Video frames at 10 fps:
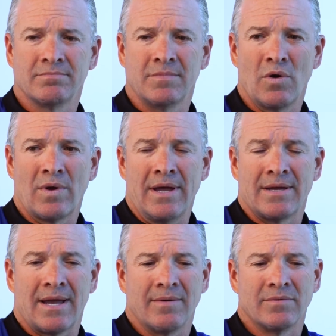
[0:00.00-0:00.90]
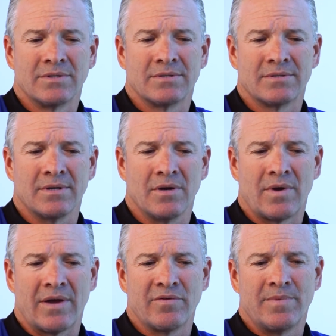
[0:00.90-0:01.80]
okay. I was
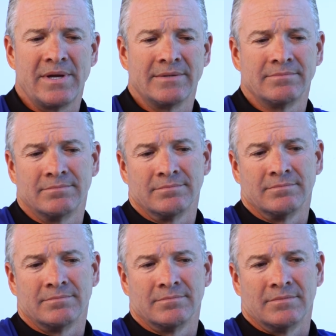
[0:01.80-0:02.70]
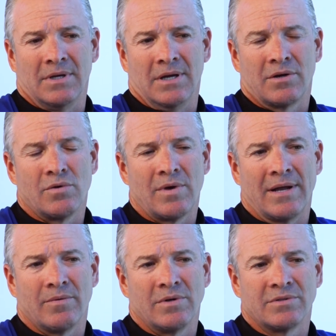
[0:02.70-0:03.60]
okay with being a cool guy
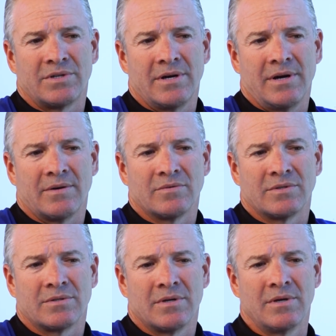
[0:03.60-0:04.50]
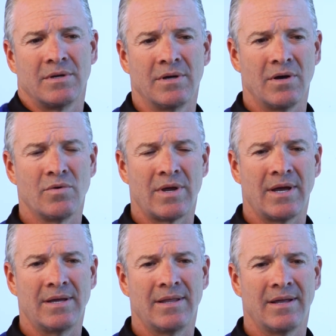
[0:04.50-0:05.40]
in a wheelchair. I was
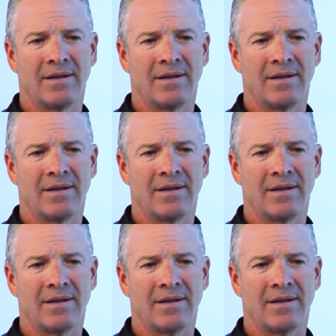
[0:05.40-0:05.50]
okay that